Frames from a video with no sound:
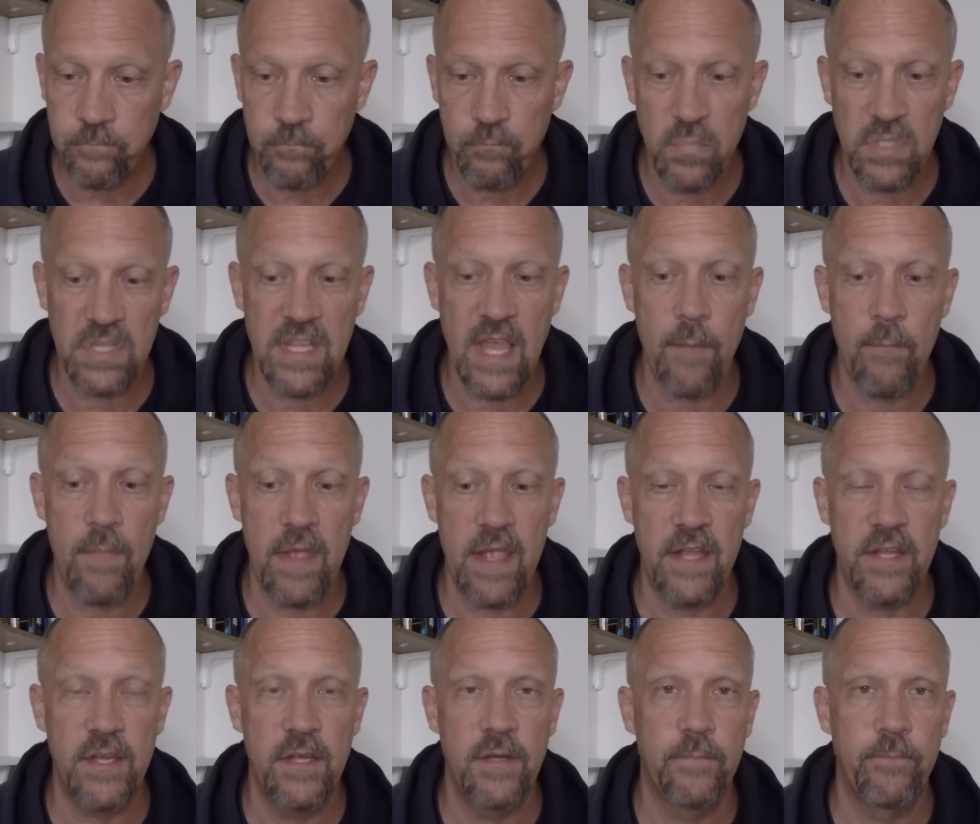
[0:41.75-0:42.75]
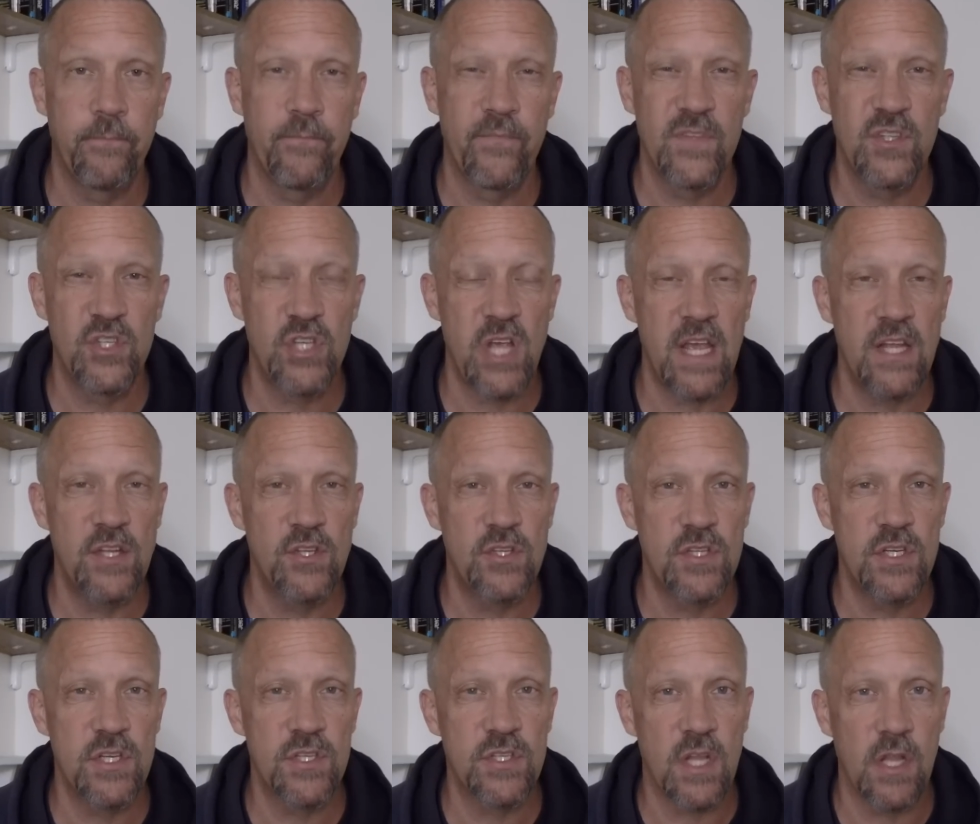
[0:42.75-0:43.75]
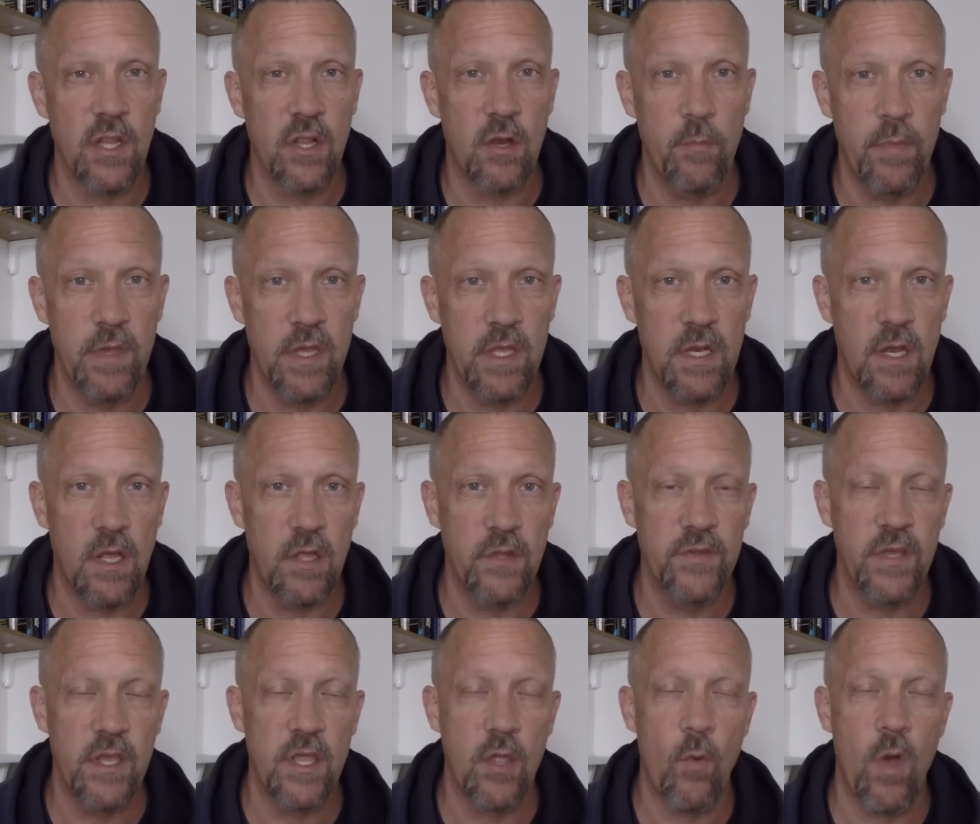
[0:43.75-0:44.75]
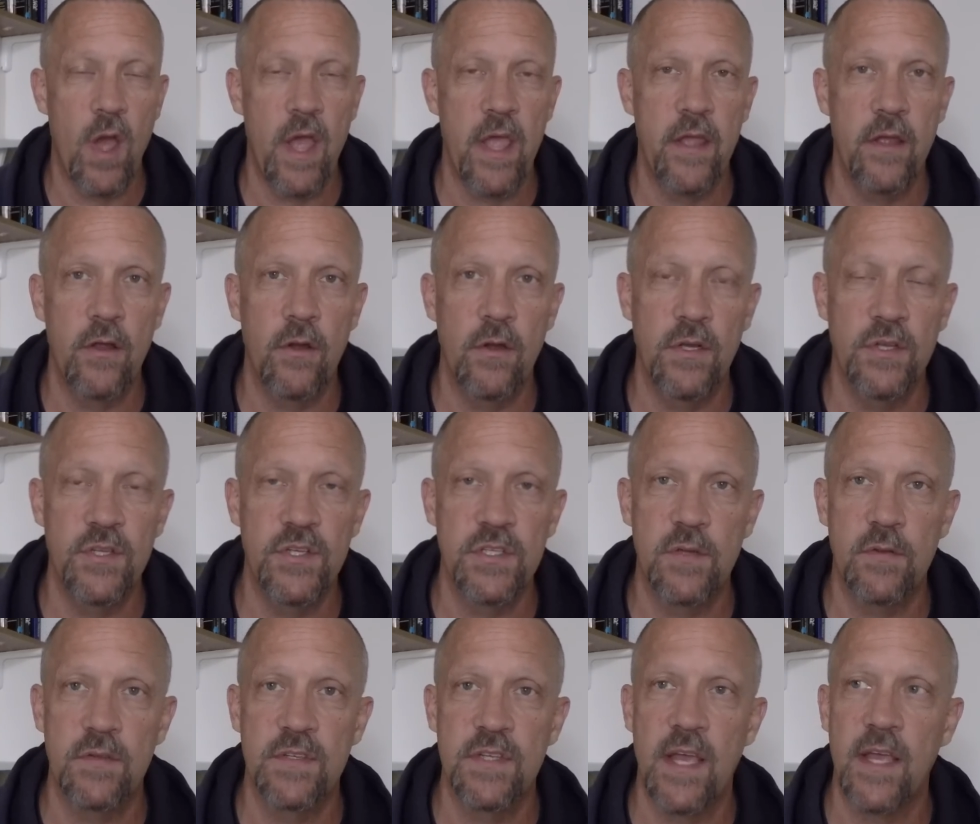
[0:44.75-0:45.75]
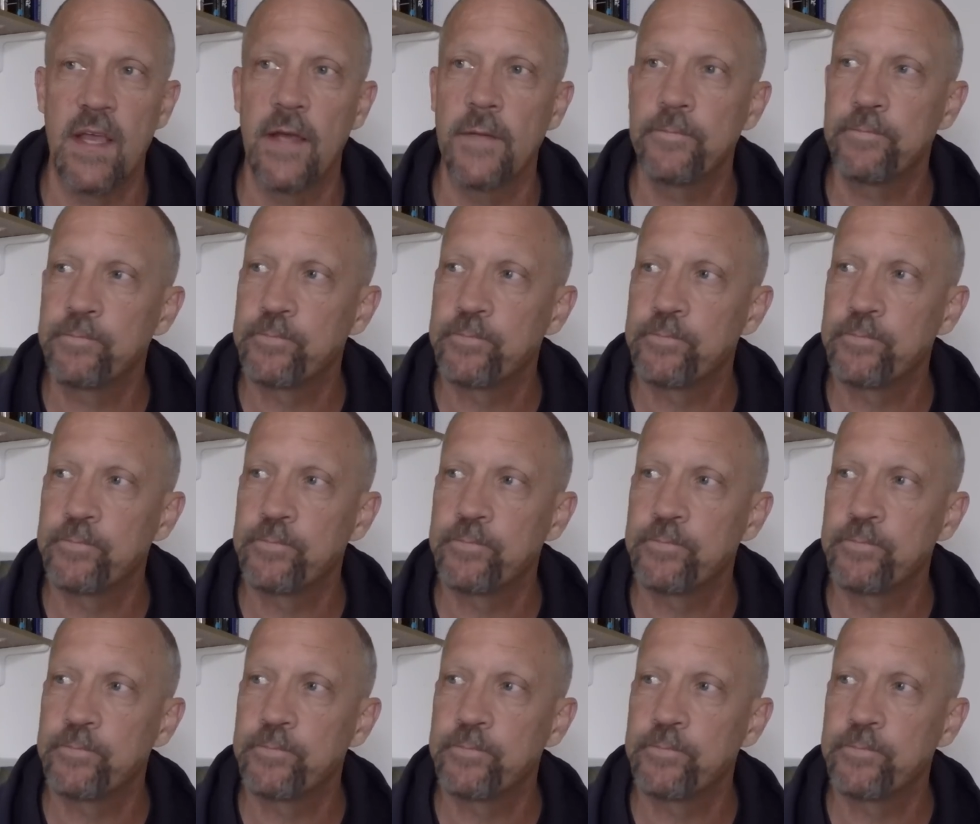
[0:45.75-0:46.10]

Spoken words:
but that may change just a little bit, and I'll tell you why here in just a second.